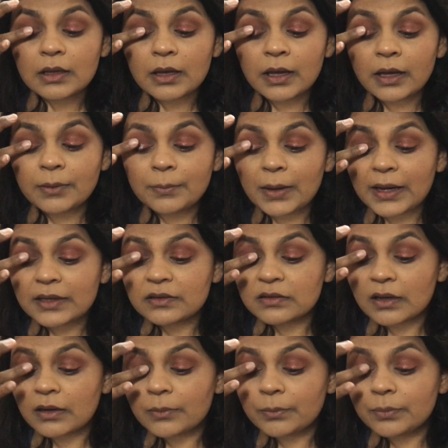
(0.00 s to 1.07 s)
I
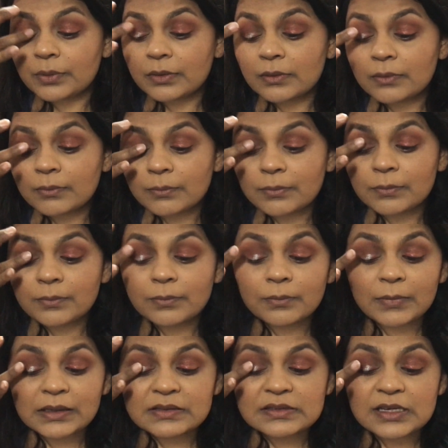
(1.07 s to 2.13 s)
set up
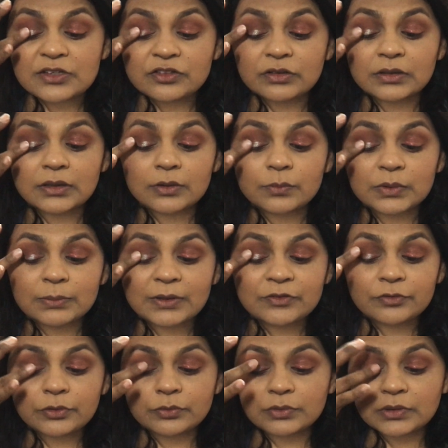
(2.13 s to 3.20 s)
my station here with my
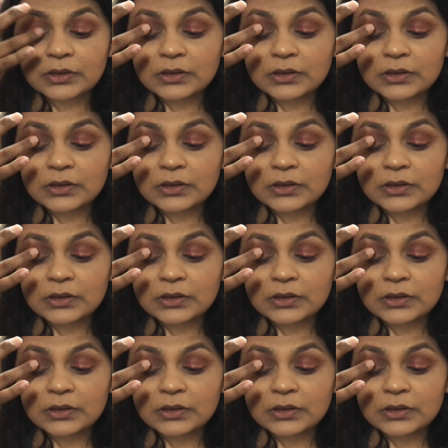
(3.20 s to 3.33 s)
phone.